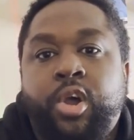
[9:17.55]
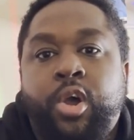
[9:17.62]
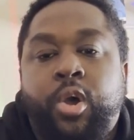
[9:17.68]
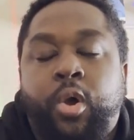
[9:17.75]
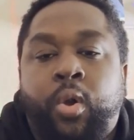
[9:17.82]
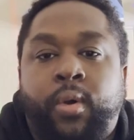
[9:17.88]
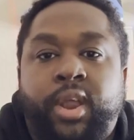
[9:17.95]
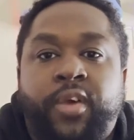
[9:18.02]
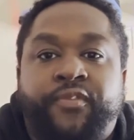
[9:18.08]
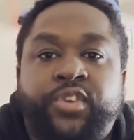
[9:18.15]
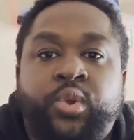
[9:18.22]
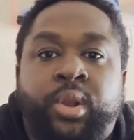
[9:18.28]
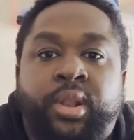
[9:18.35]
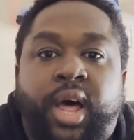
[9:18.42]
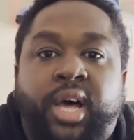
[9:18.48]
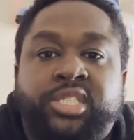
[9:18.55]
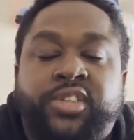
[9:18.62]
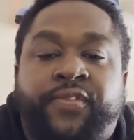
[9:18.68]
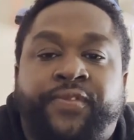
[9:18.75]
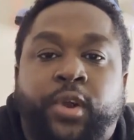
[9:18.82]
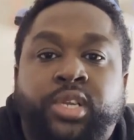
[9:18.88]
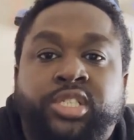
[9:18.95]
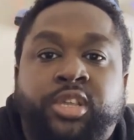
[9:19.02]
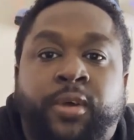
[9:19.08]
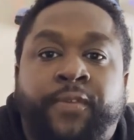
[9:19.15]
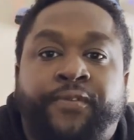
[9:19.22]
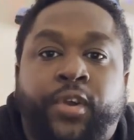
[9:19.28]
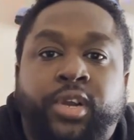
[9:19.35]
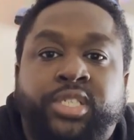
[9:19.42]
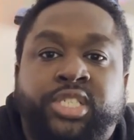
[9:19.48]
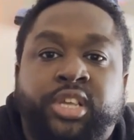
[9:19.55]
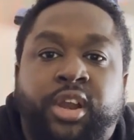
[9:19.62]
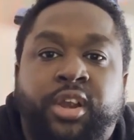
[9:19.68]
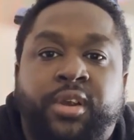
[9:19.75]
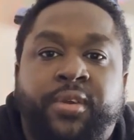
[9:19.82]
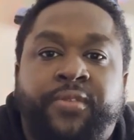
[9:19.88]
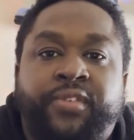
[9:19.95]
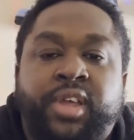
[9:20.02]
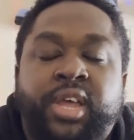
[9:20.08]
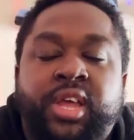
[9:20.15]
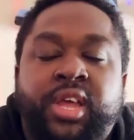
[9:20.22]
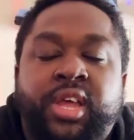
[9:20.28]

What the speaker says: or if you lost a first come first serve,